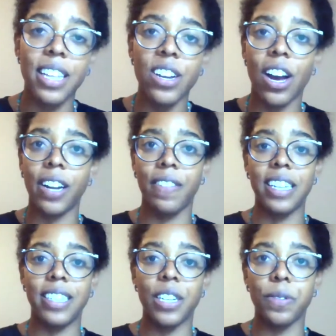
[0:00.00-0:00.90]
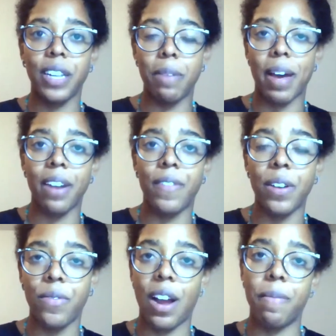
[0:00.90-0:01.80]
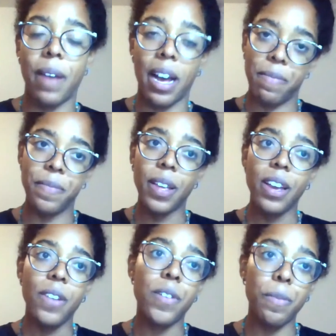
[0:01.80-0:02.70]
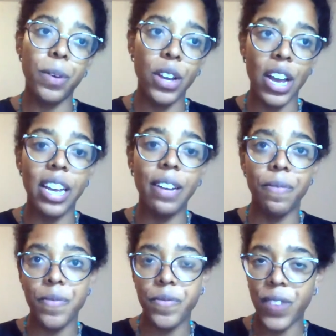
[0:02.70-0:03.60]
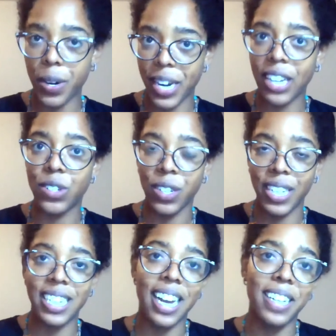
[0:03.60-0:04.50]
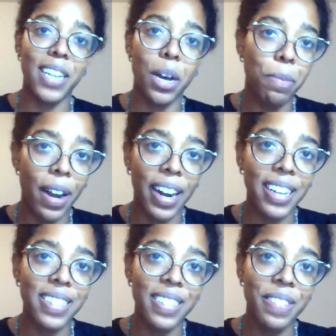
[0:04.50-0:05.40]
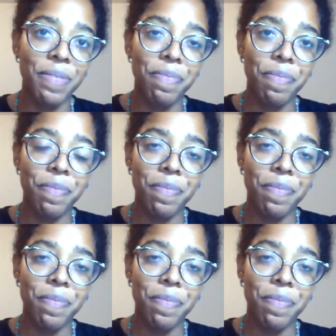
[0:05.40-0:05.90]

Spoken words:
I think all of these things really benefit from good foundational e-textile products.